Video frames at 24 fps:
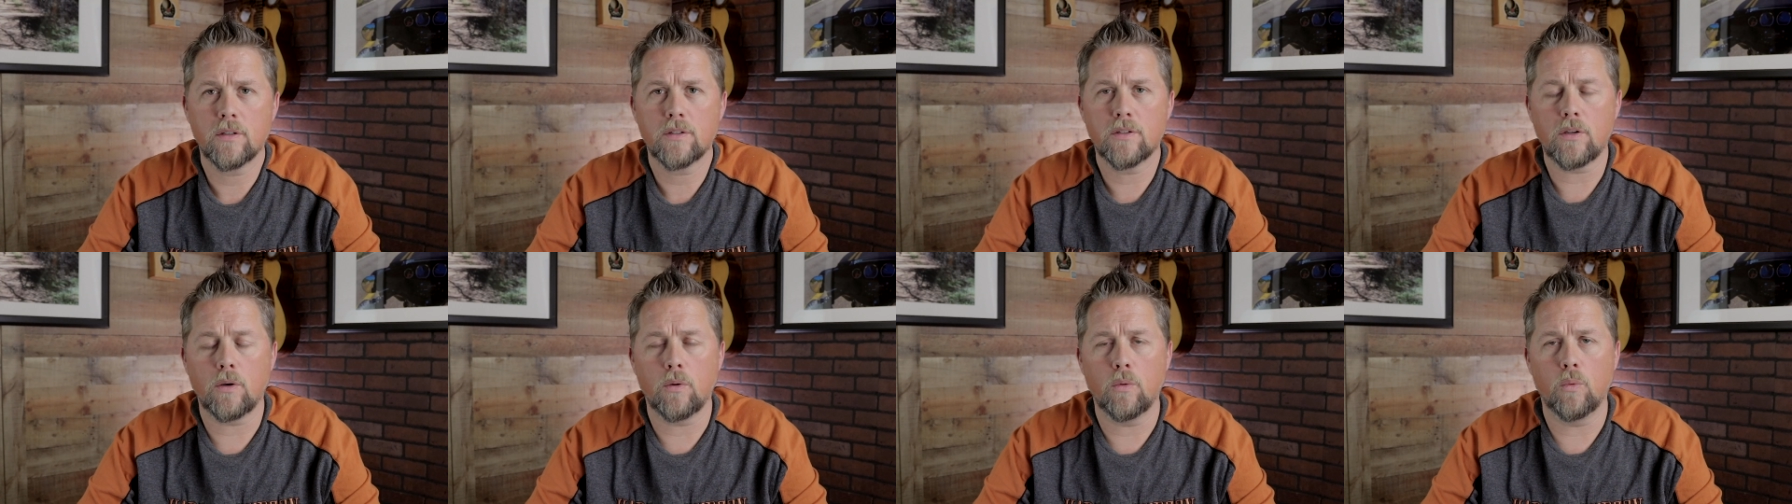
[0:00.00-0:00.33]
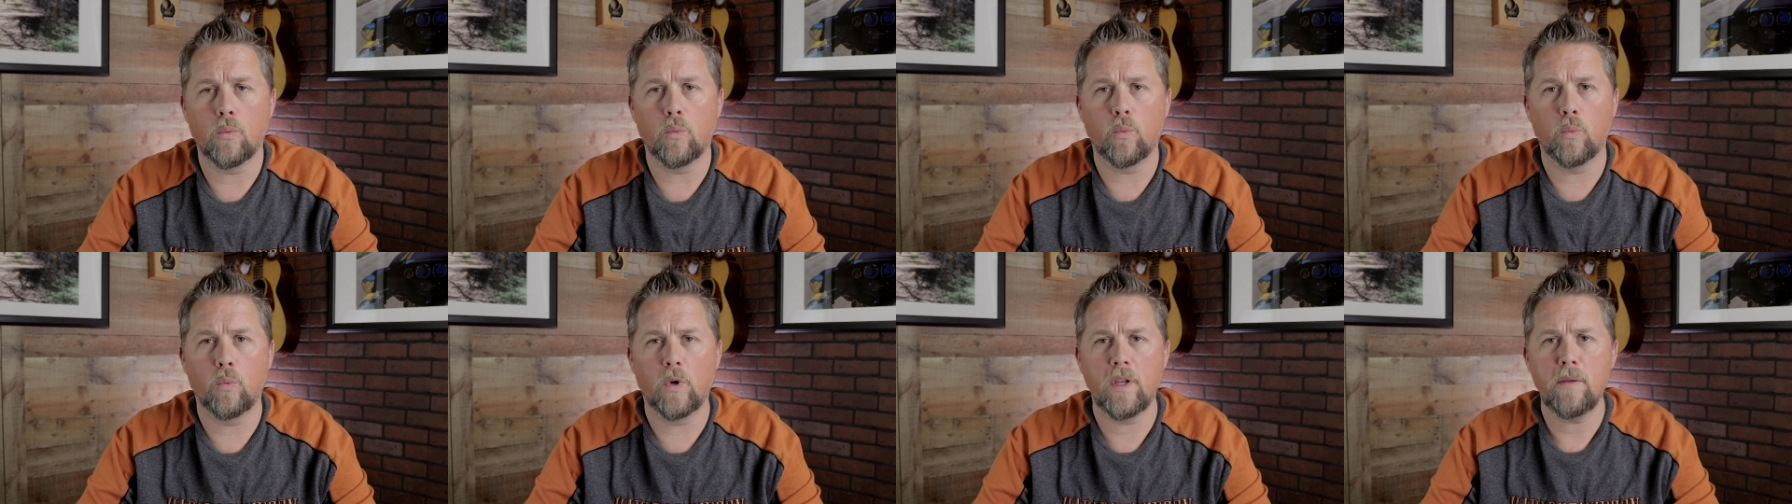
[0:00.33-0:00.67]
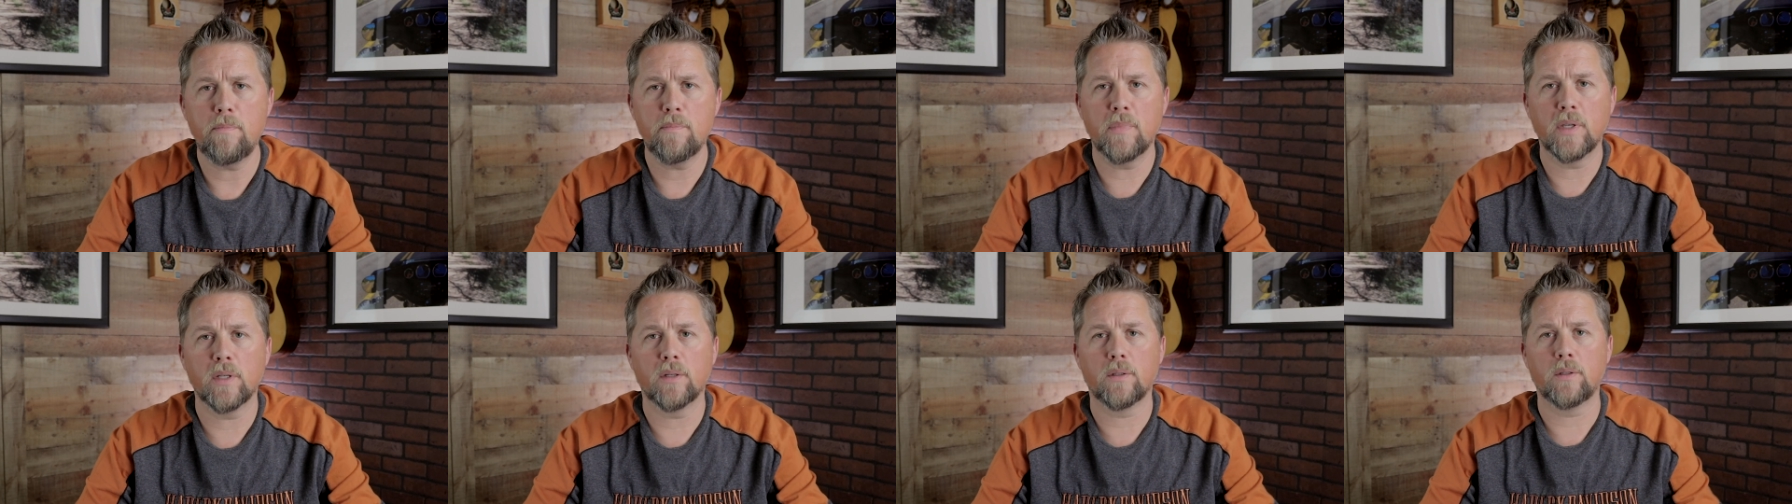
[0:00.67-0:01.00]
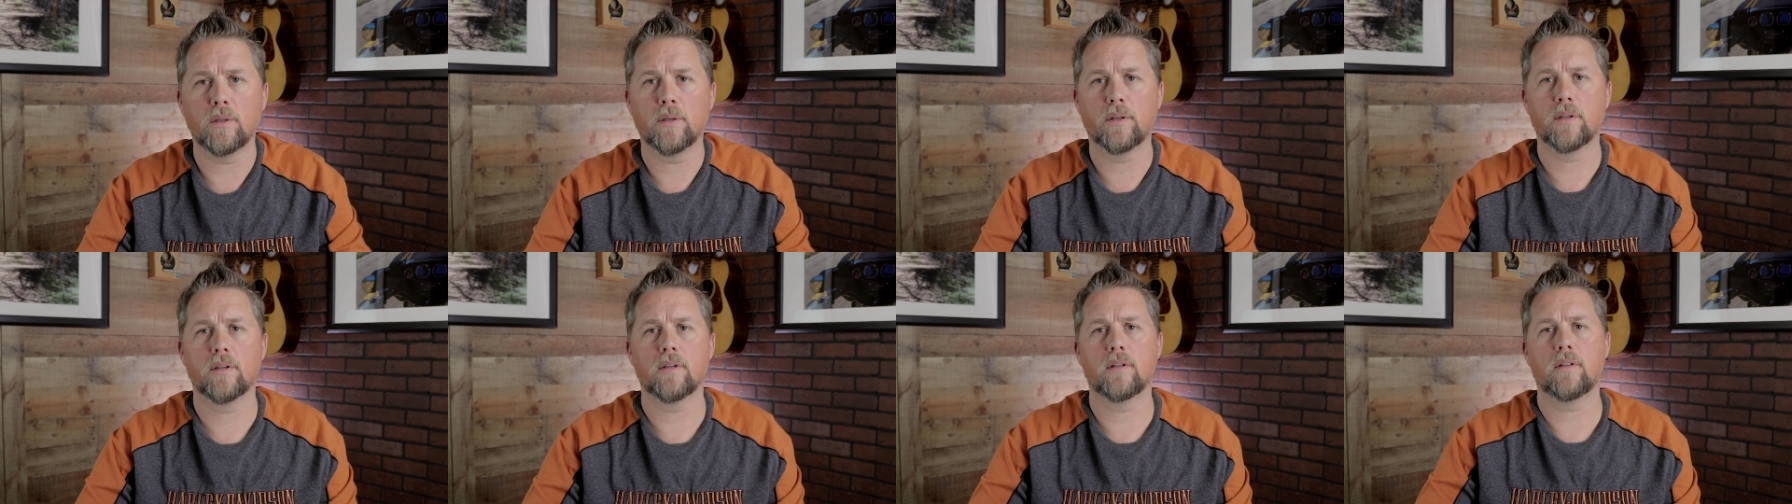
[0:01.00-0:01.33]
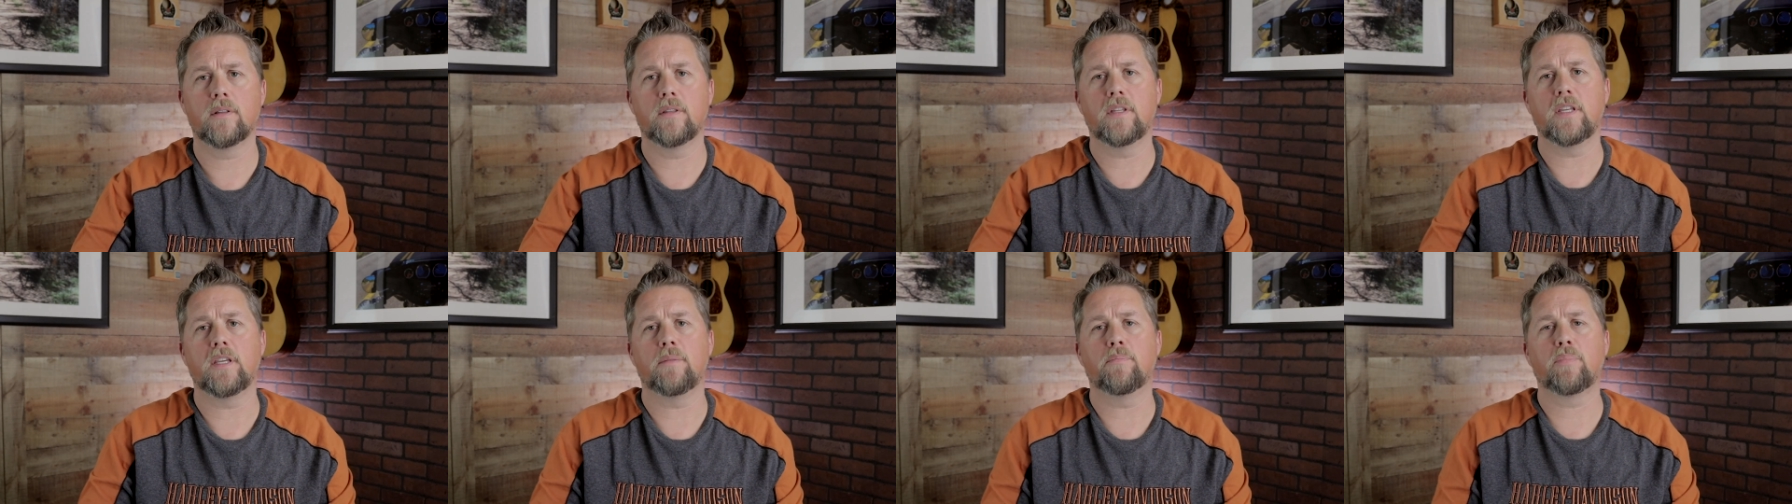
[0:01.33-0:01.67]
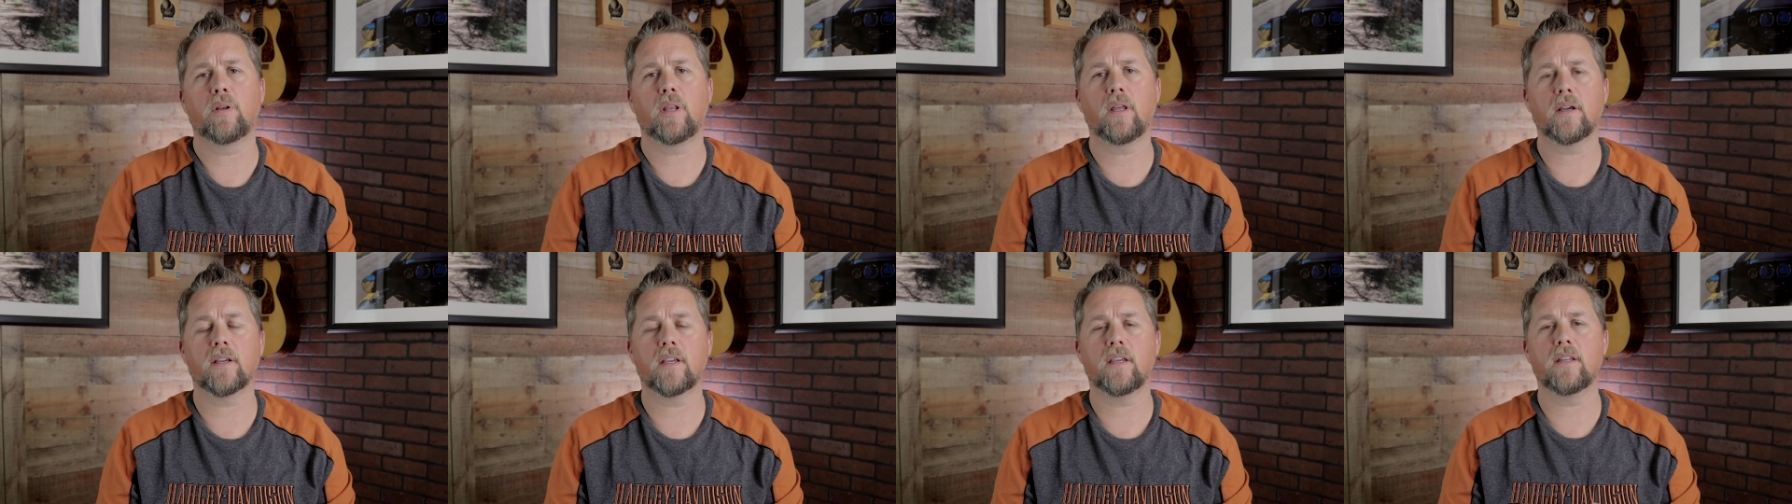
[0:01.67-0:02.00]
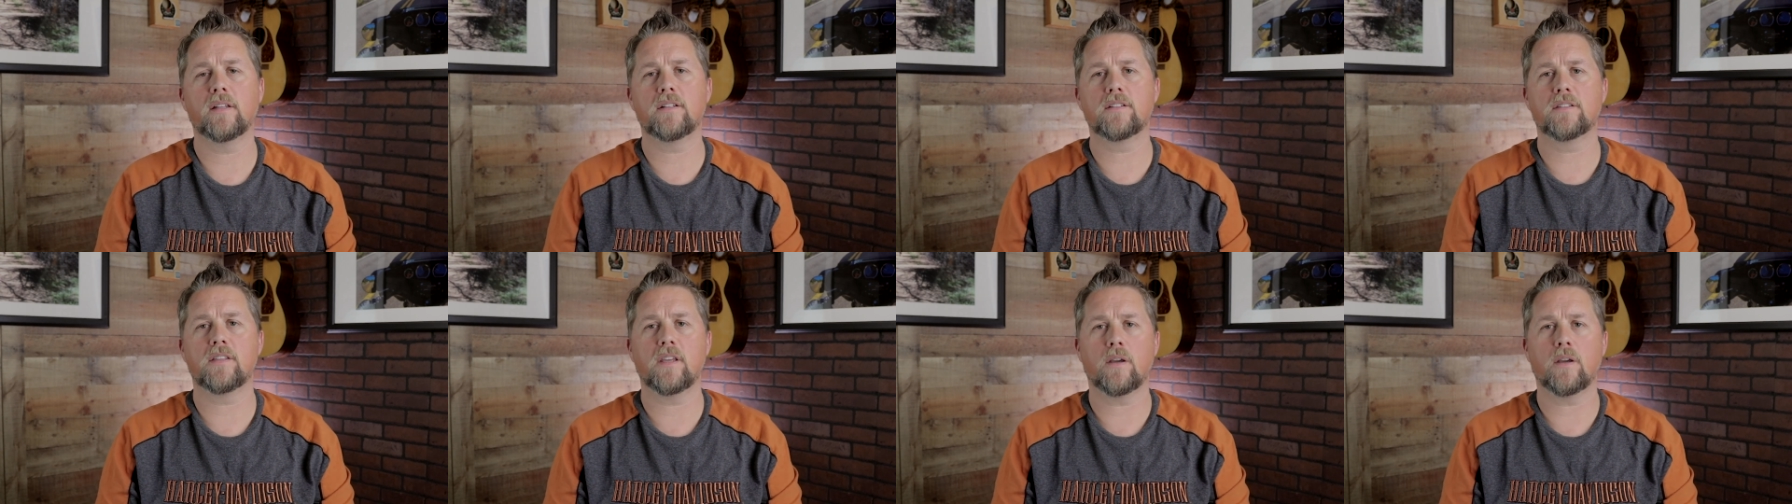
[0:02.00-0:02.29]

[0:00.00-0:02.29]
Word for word: So we build the plugins